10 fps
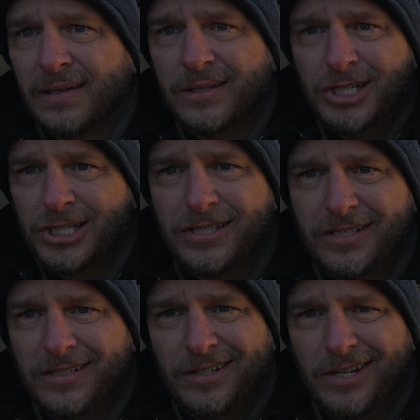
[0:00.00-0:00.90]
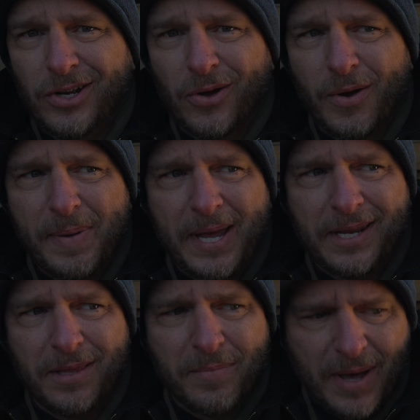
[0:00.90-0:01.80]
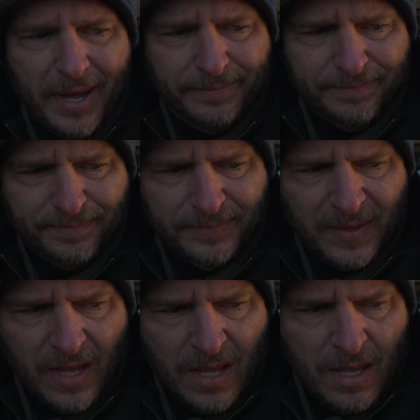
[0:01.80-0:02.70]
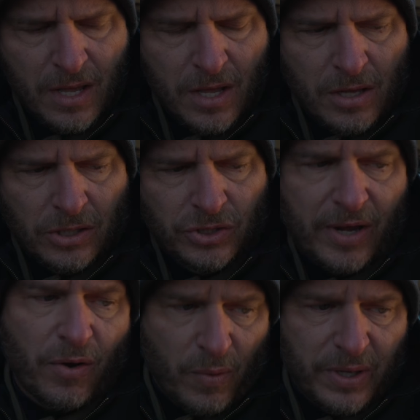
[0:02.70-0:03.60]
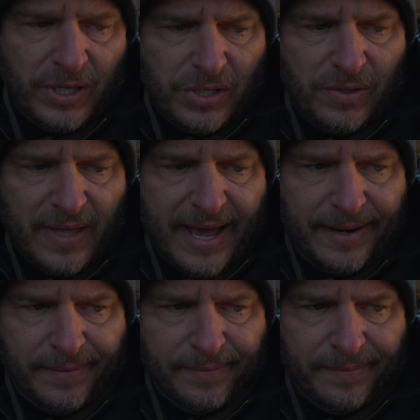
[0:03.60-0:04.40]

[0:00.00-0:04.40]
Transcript: just, you know, a pain in the butt. So I don't want to do that.